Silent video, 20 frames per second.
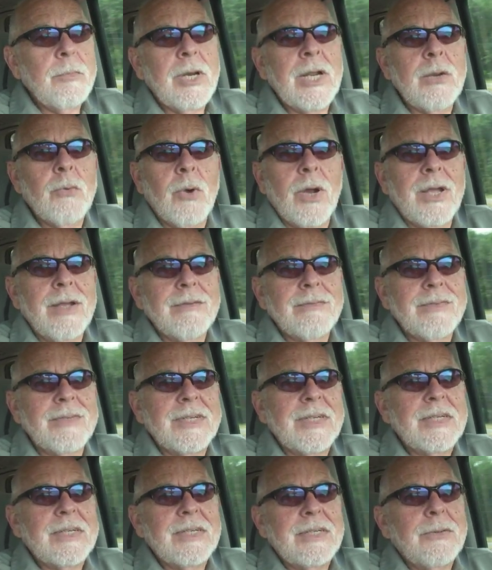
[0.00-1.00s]
But anyway,
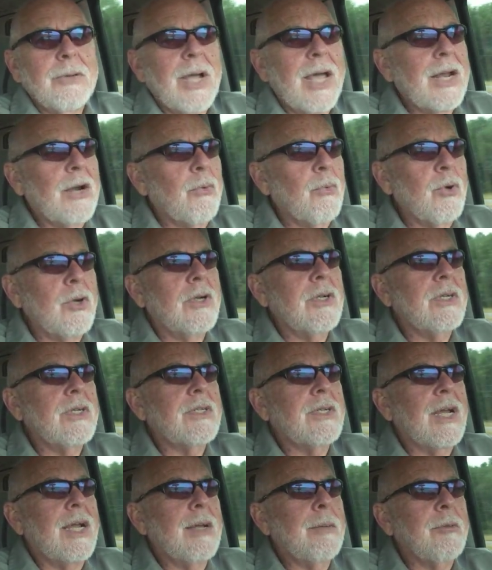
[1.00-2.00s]
we had a real
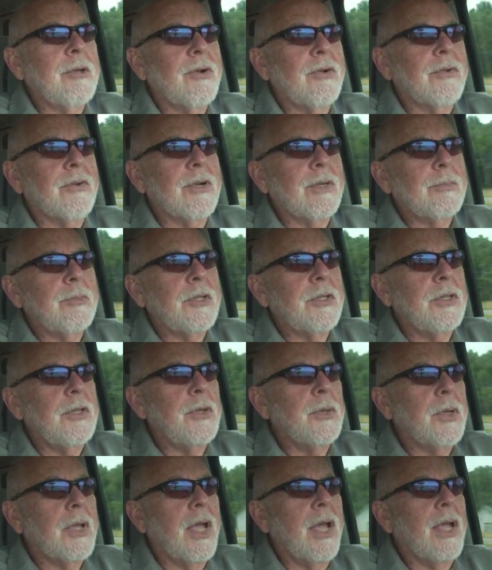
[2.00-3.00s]
good time in our trip to
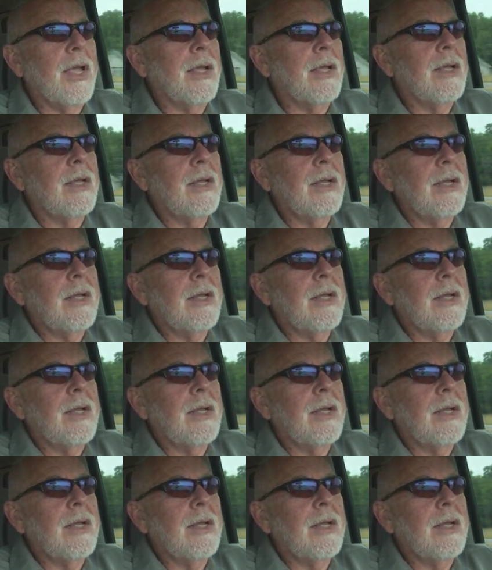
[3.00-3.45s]
the UK.